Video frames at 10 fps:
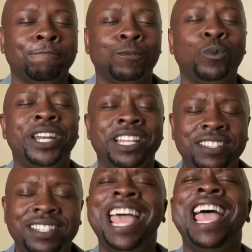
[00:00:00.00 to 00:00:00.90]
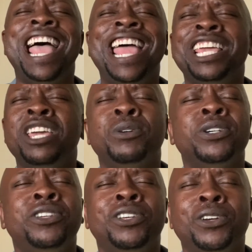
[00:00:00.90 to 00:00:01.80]
what He said He would
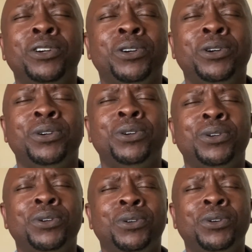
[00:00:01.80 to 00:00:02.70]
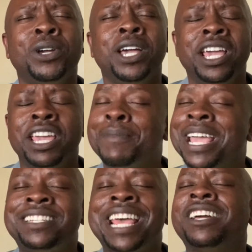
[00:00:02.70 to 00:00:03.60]
do. It may
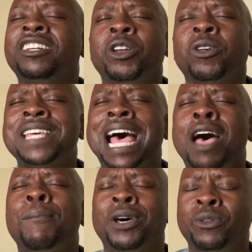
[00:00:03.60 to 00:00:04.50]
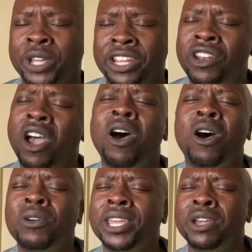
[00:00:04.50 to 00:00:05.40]
take a little time, but we
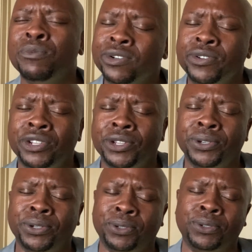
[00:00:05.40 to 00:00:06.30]
know He will do